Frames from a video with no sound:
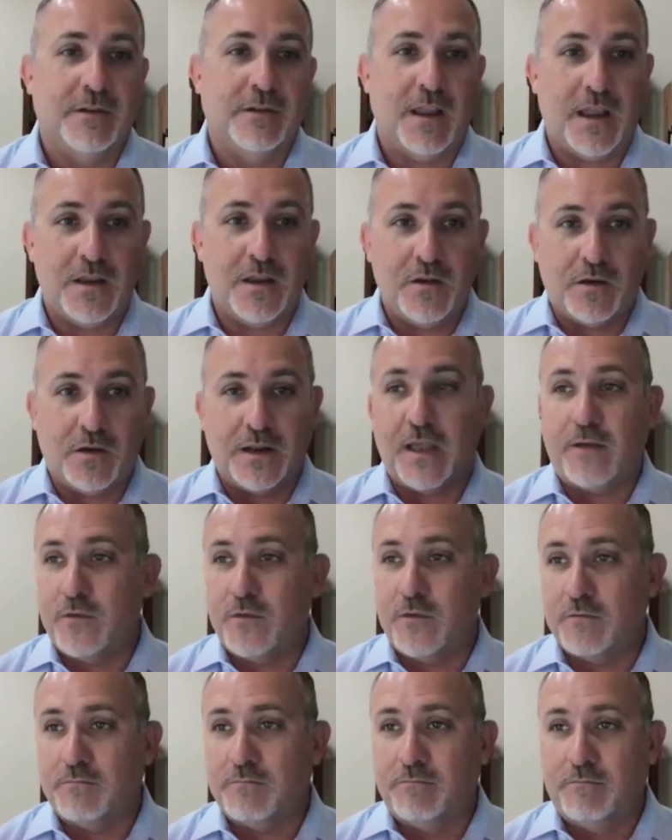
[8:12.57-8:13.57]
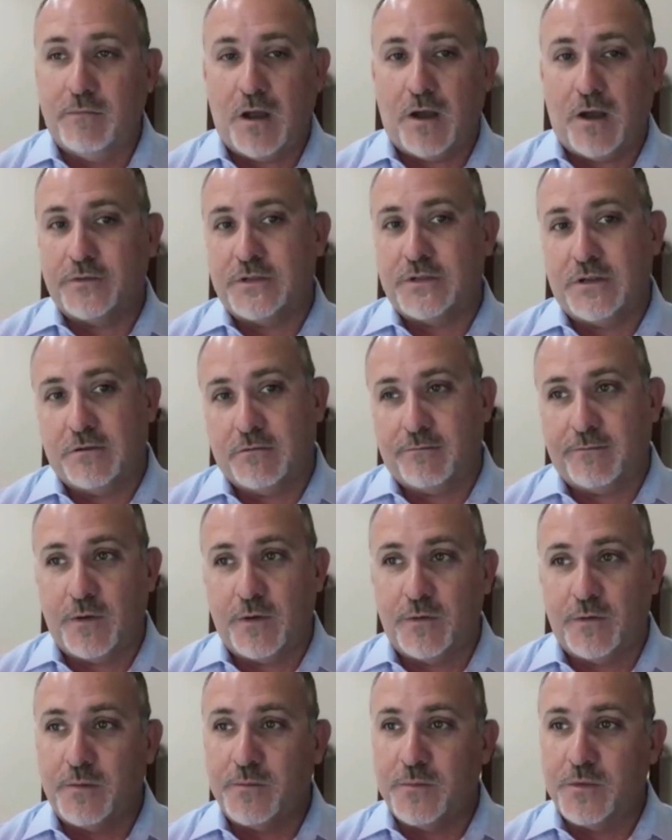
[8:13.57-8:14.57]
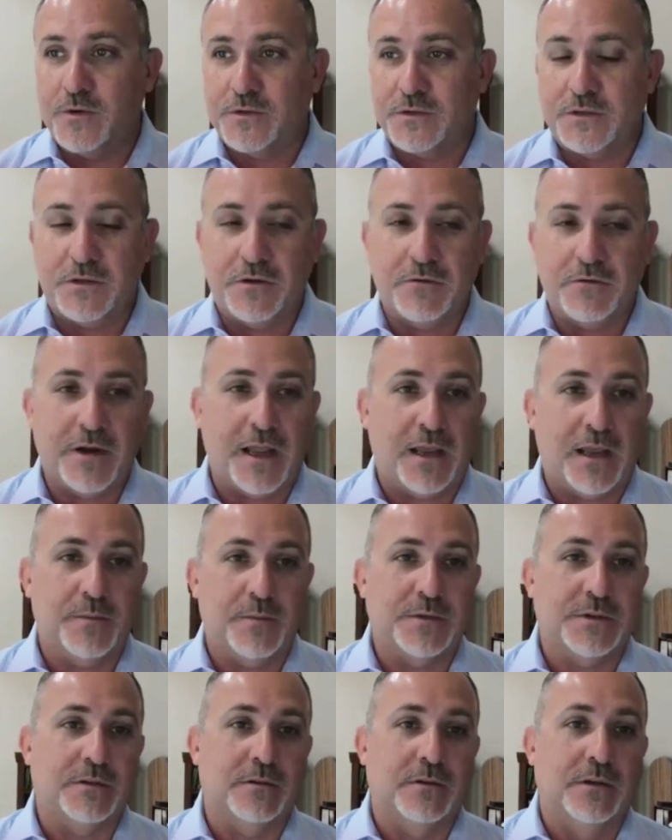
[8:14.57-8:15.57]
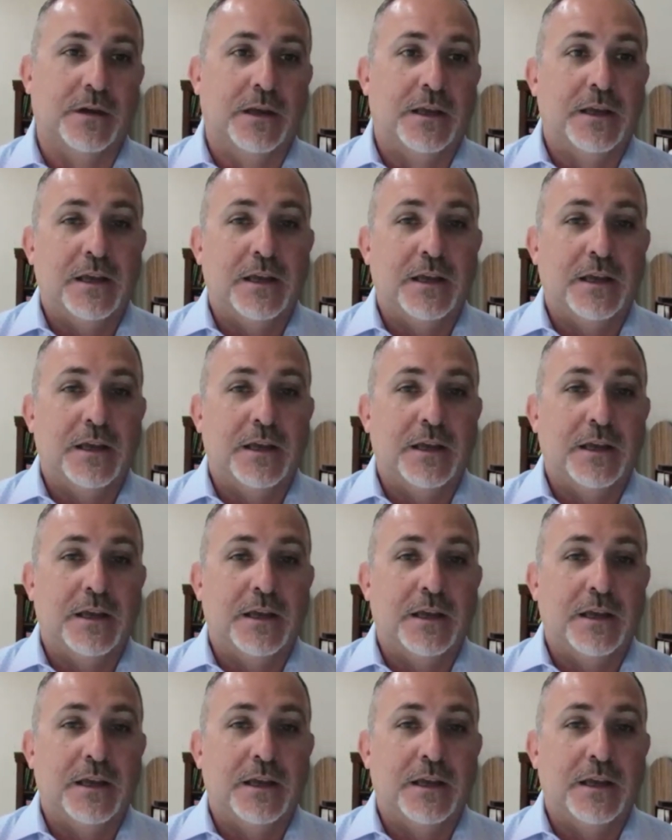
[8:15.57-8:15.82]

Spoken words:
and you can have your obviously your phone numbers and your names and